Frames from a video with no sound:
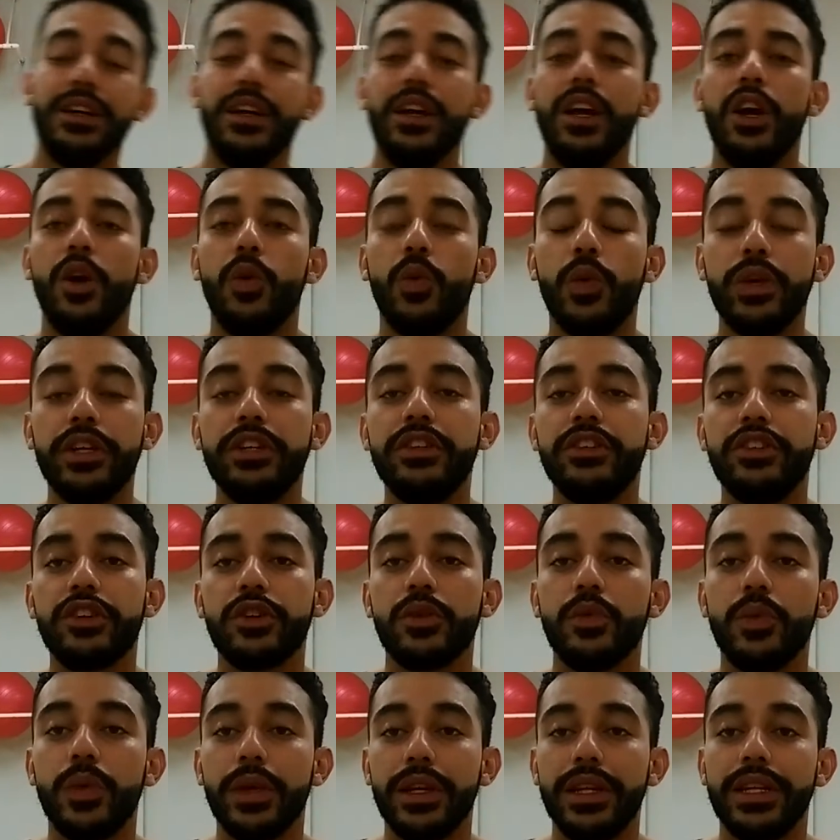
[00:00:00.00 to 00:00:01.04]
What is your
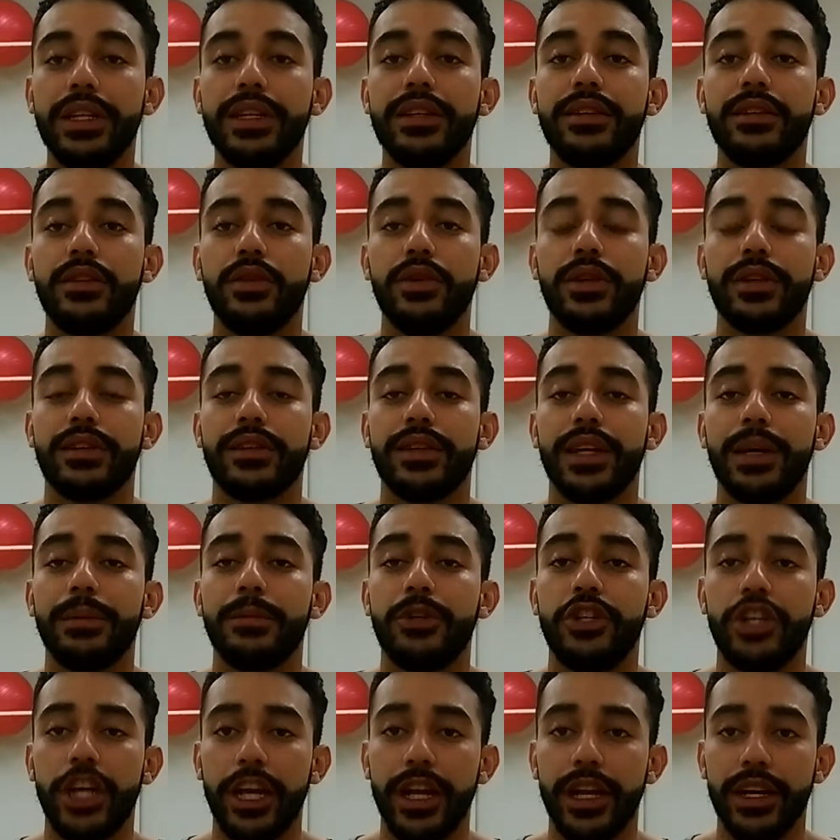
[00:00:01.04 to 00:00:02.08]
willingness to accept
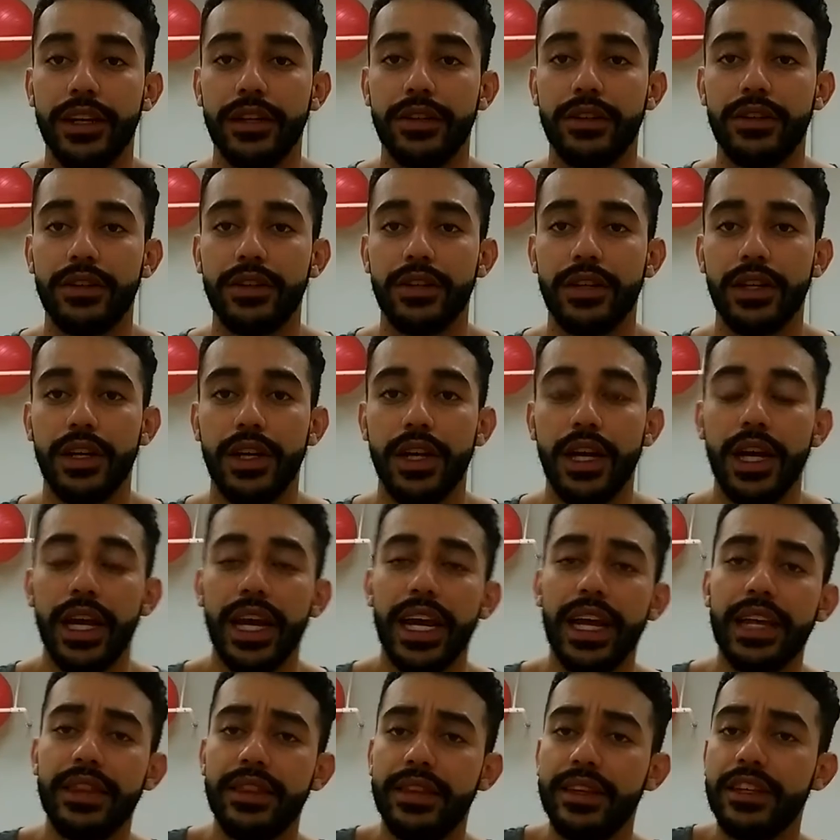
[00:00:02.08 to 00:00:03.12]
change?
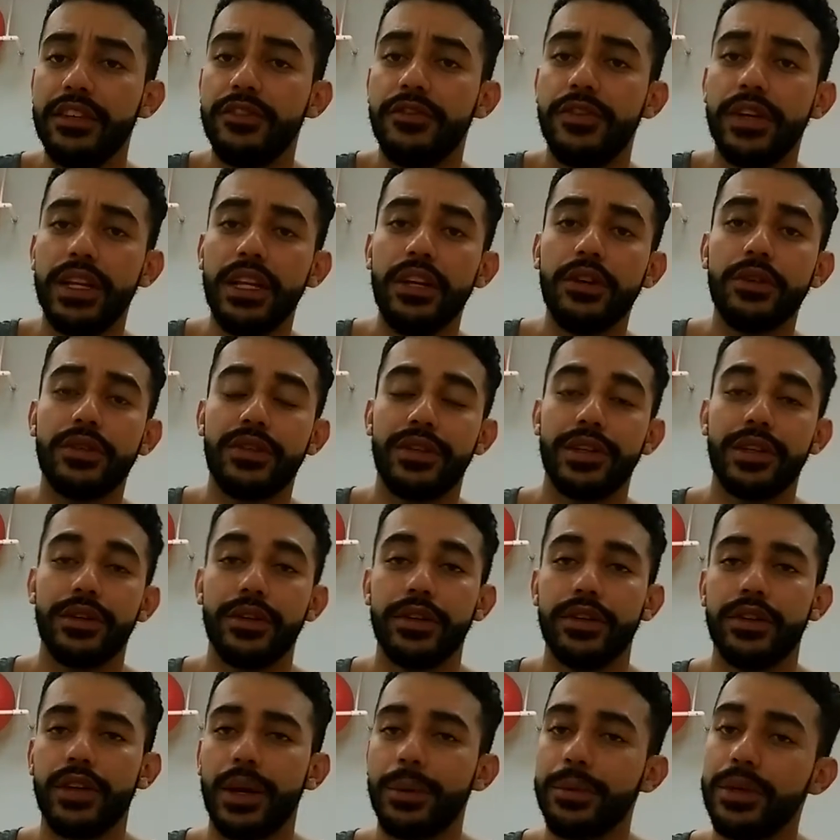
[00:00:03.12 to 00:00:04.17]
In these video
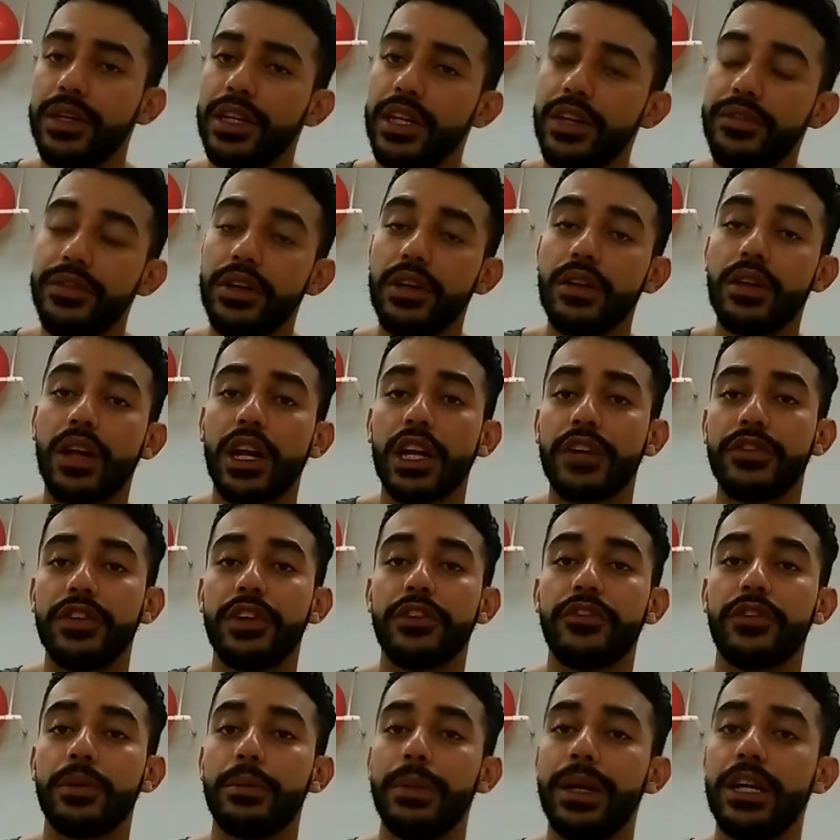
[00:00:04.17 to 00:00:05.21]
series, I'm going to give you a lot of
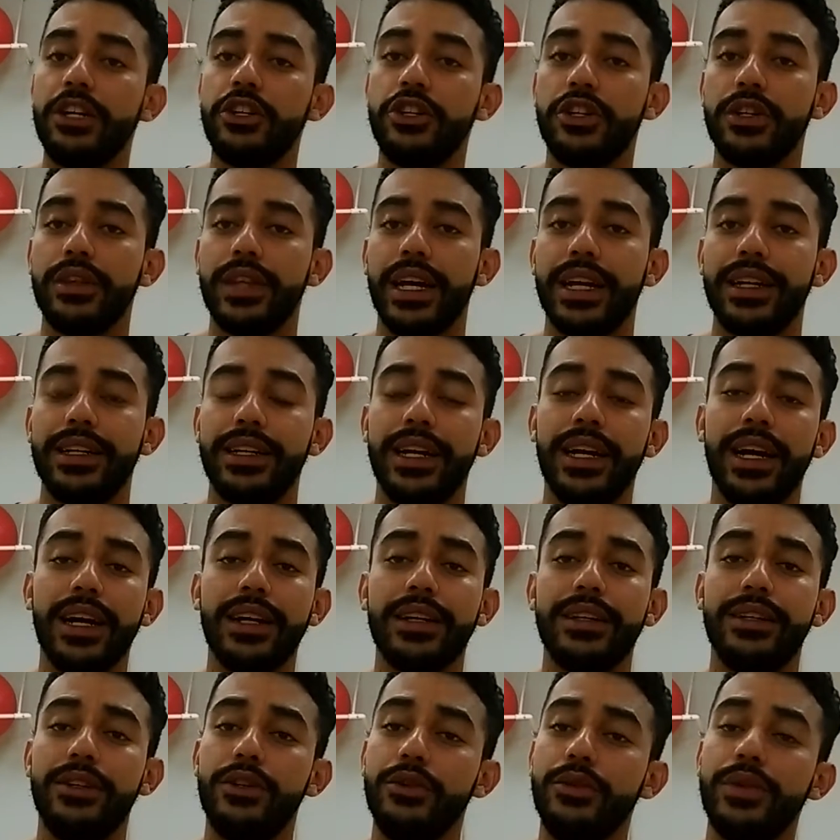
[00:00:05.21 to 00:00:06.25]
information
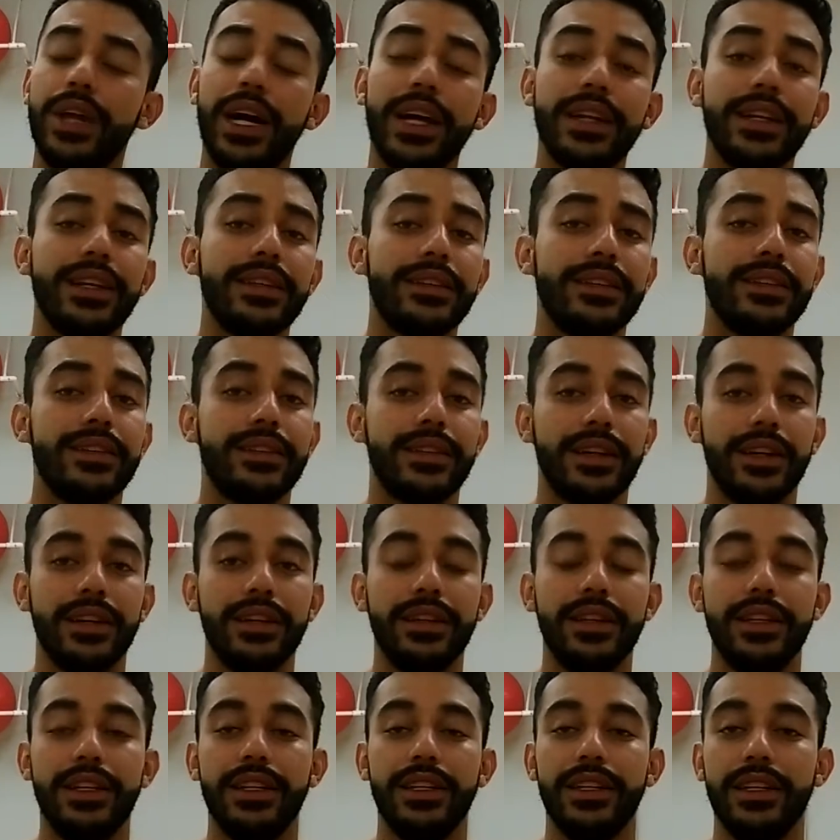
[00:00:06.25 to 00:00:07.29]
that do not
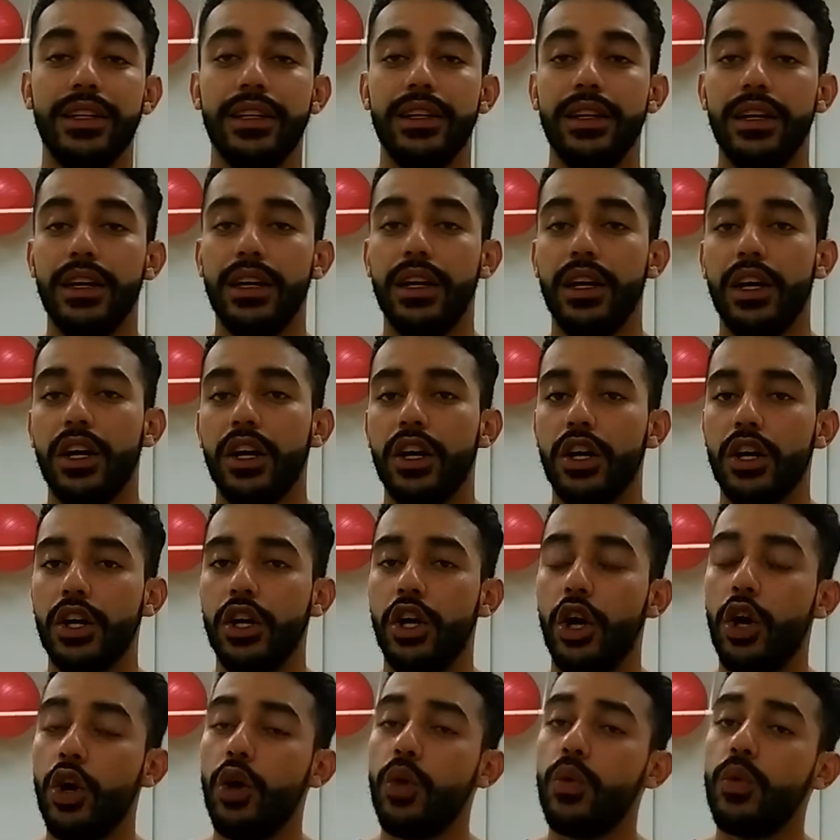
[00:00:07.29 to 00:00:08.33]
necessarily
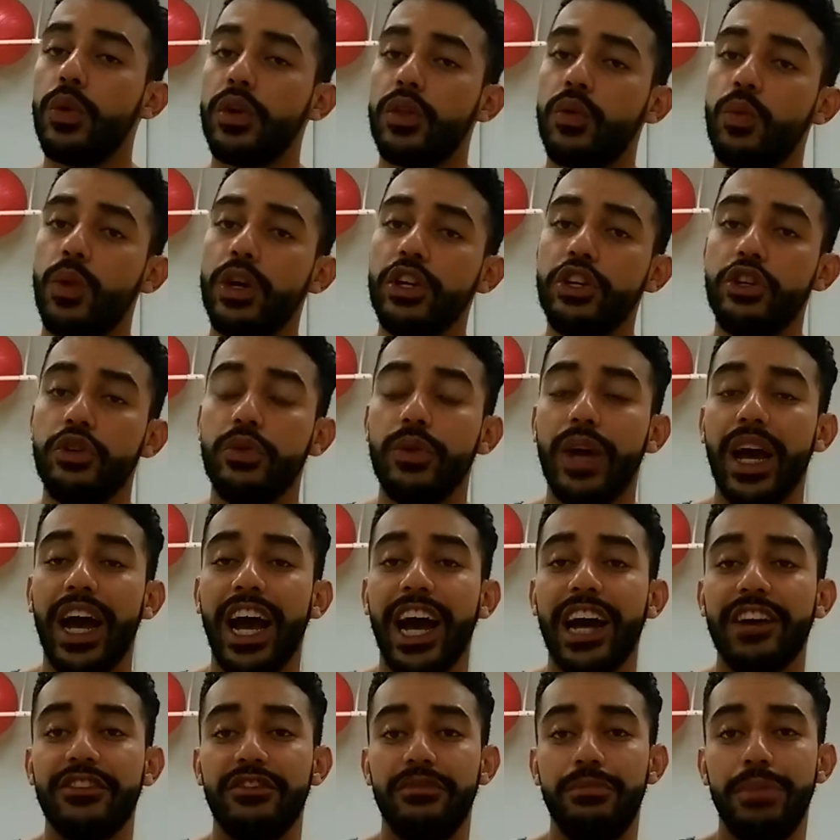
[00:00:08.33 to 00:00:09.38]
go with what you
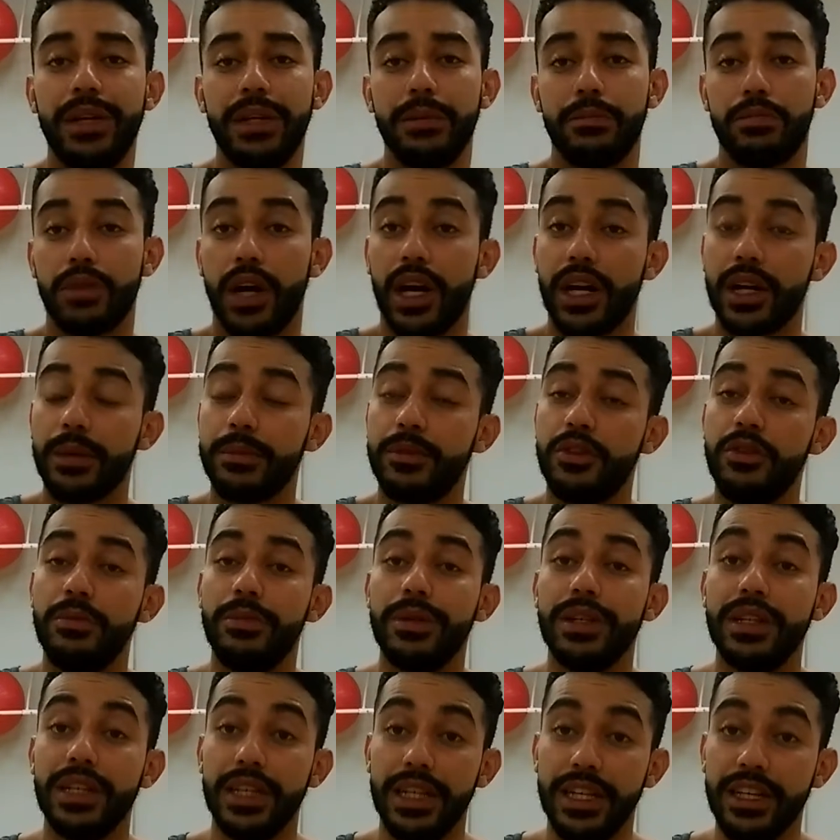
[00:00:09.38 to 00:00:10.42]
have been brought up to
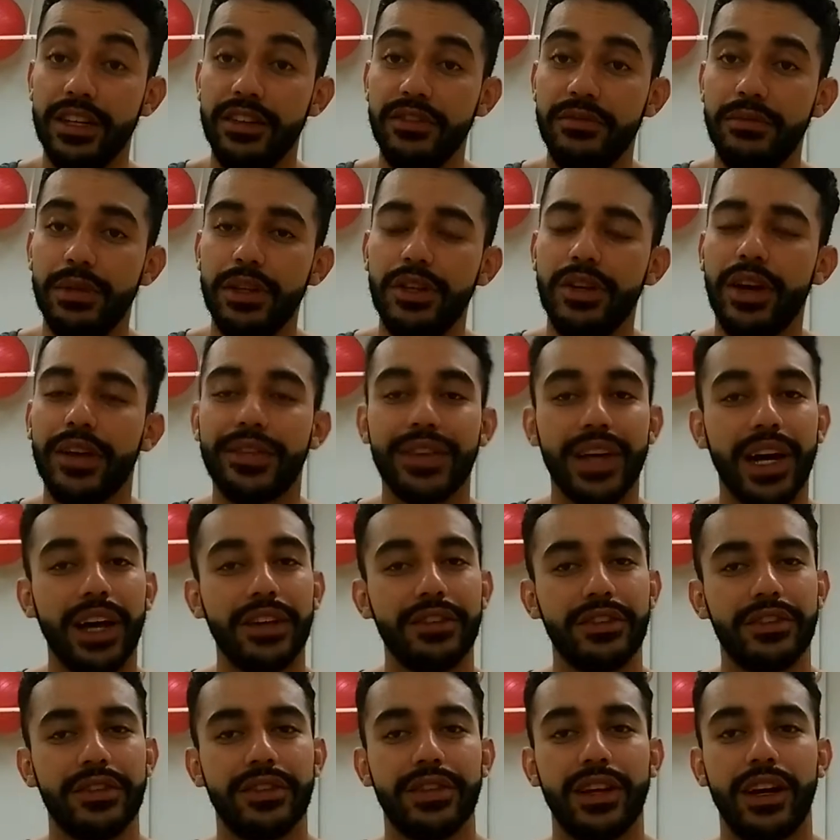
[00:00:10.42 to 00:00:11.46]
believe, but you have to ask
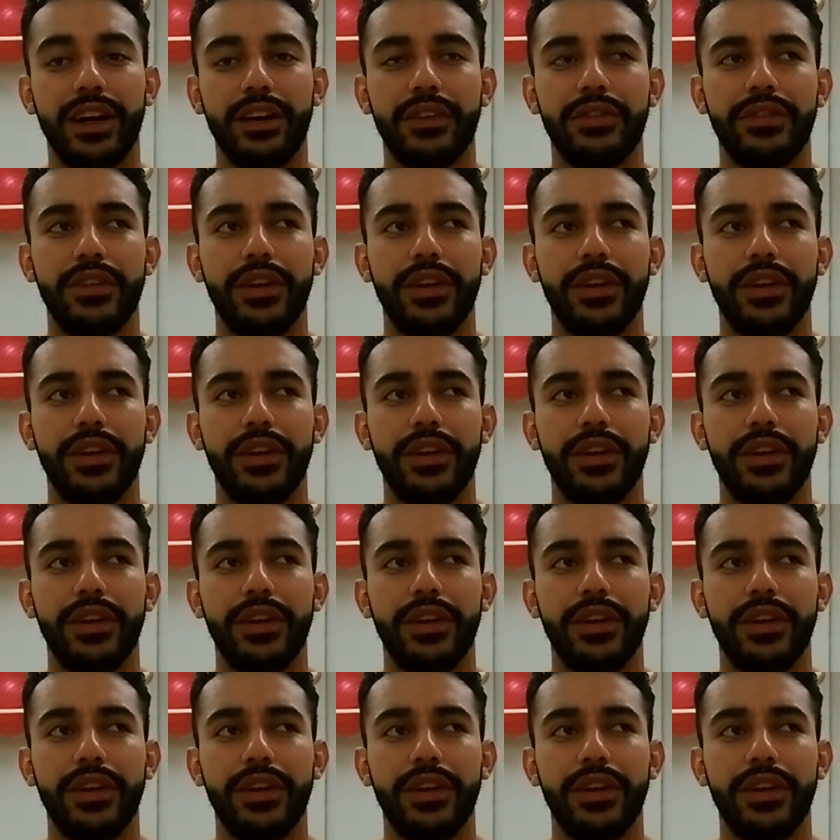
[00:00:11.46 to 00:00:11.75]
yourself,